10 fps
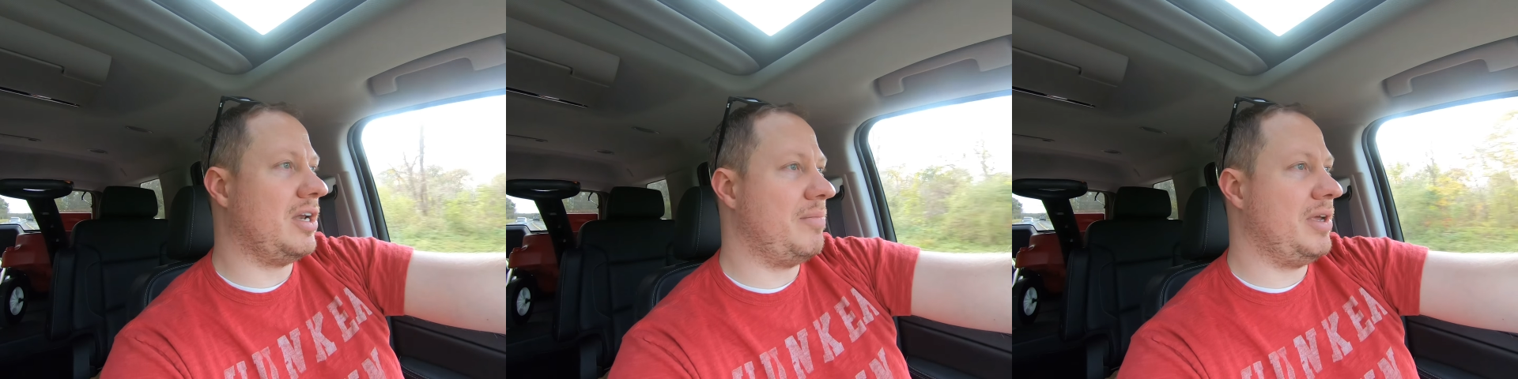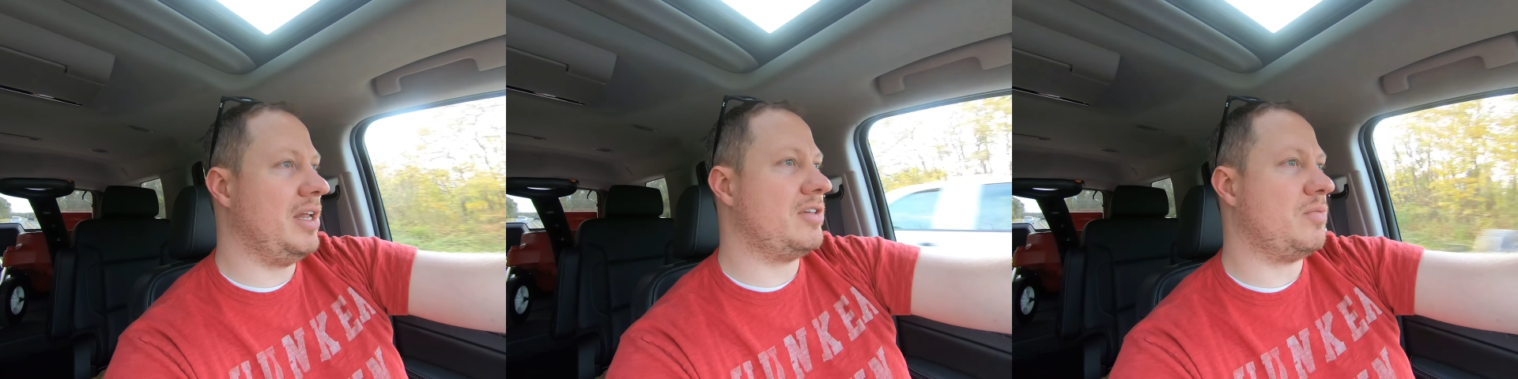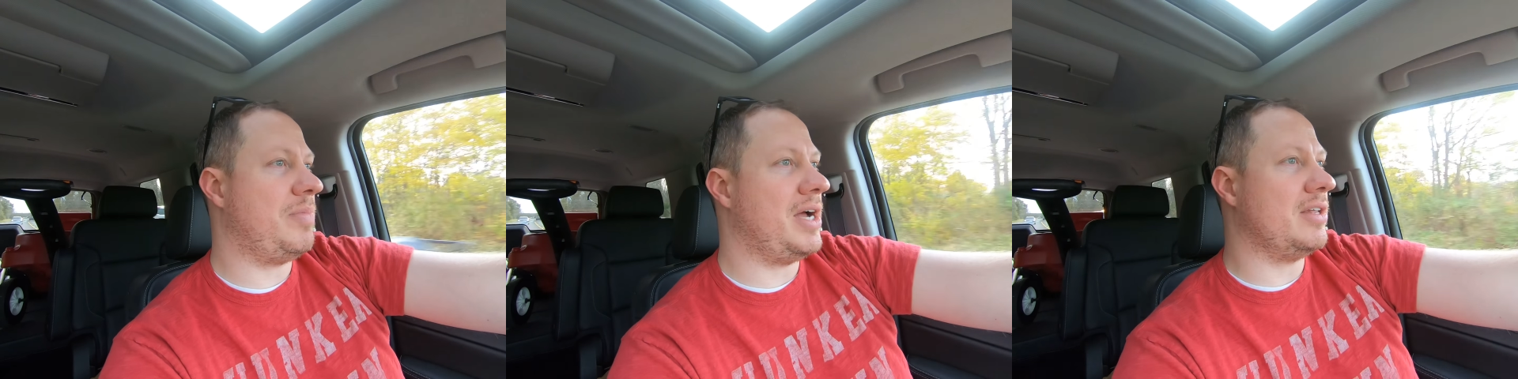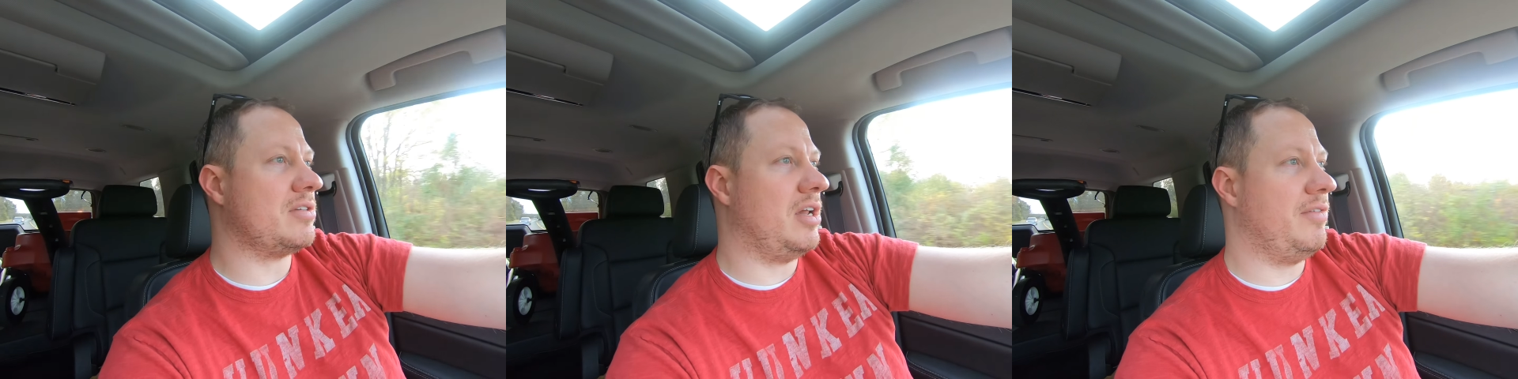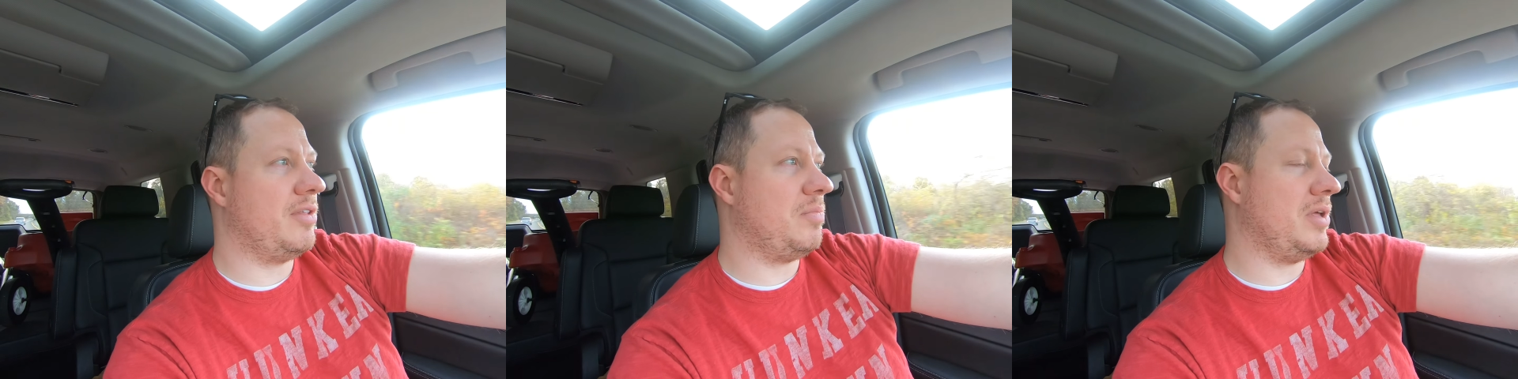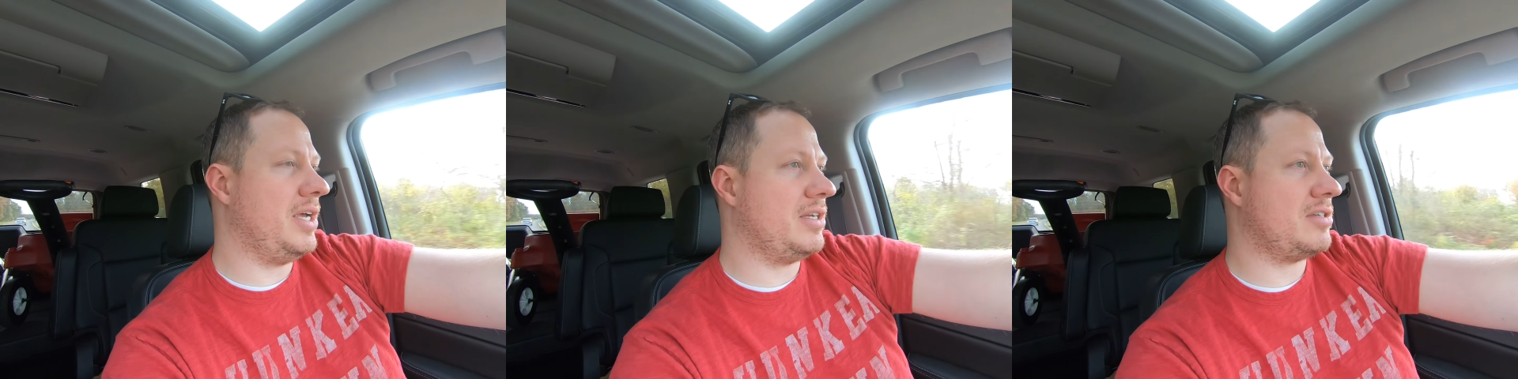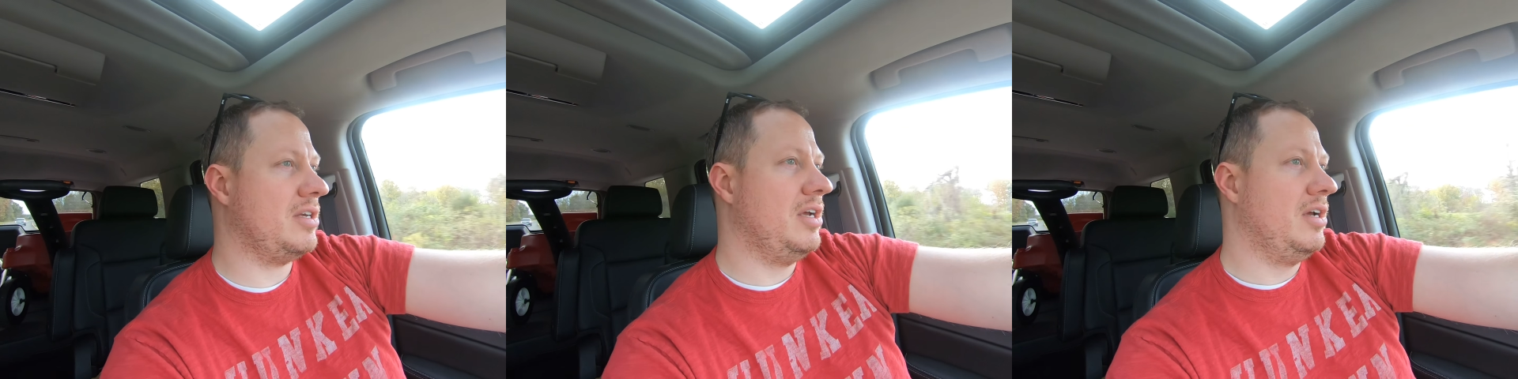and I mean, it's bouncing all over the
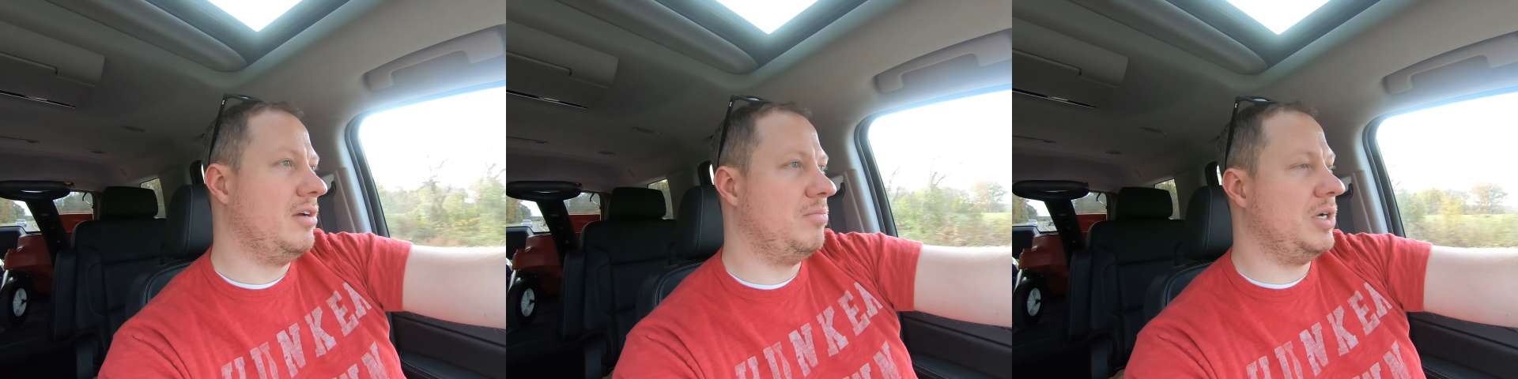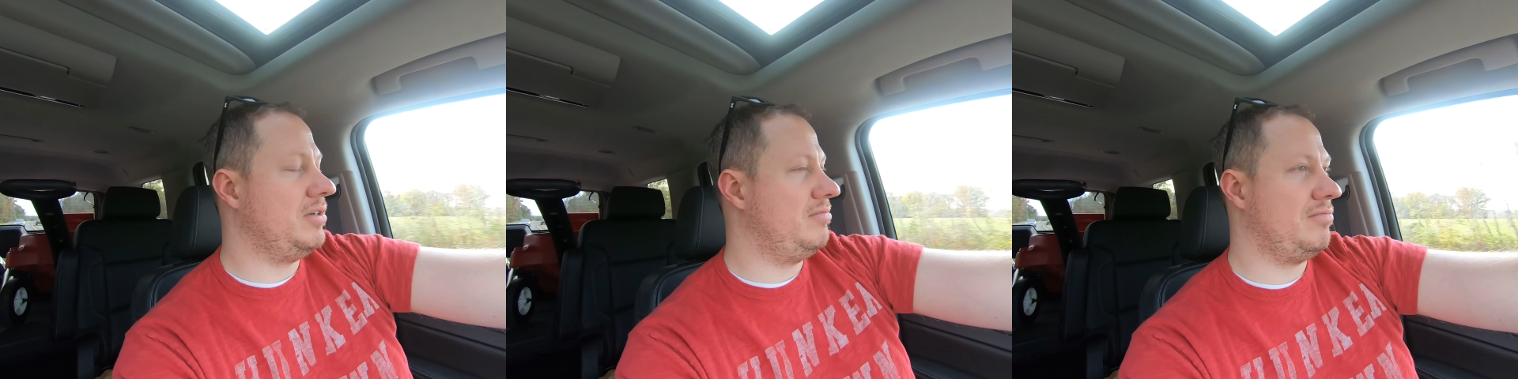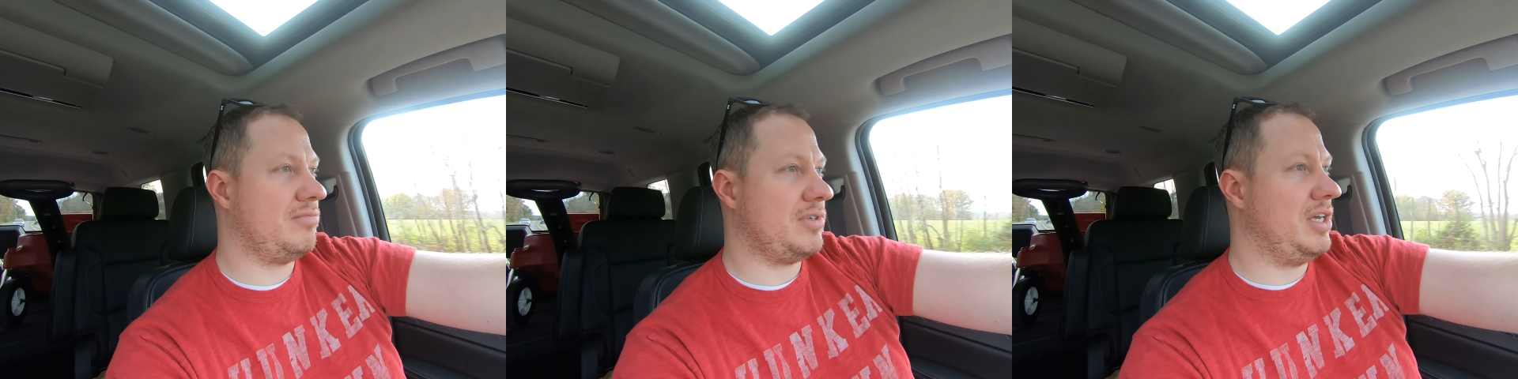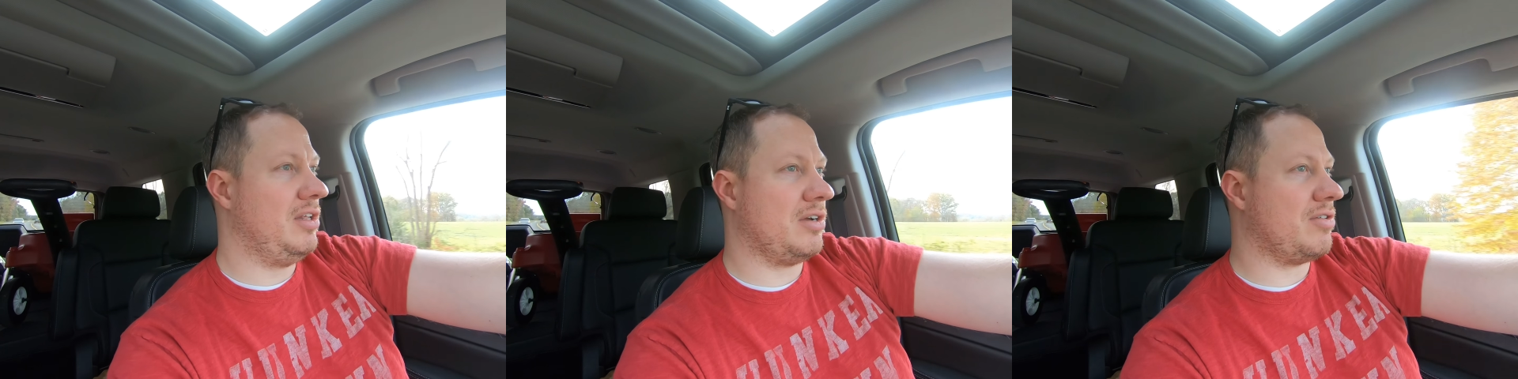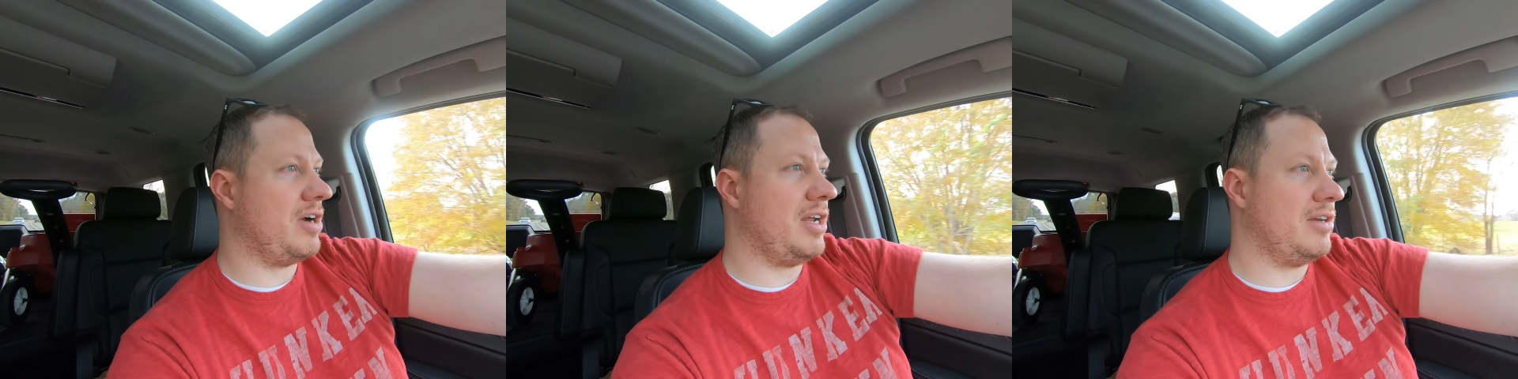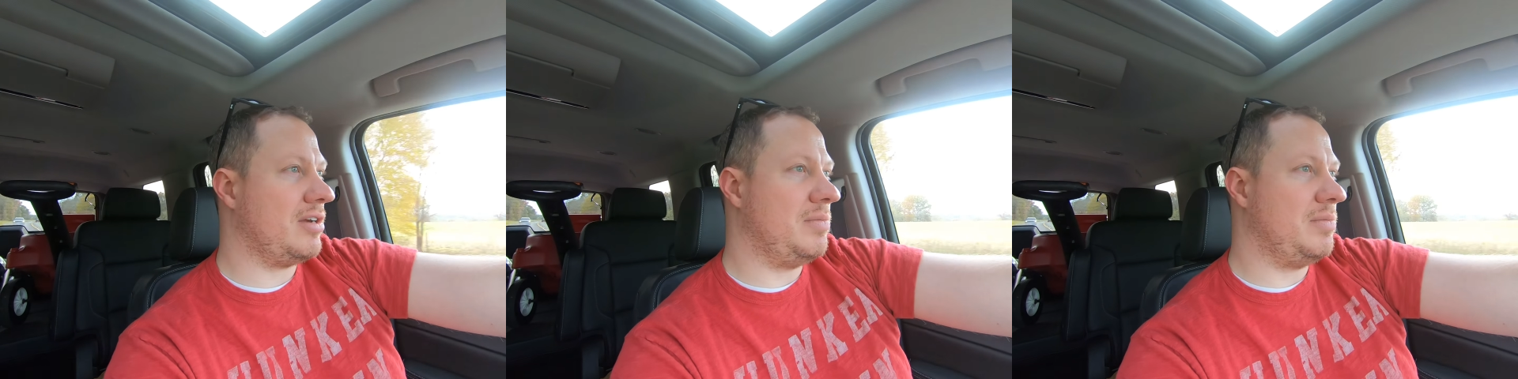place, but it looked great.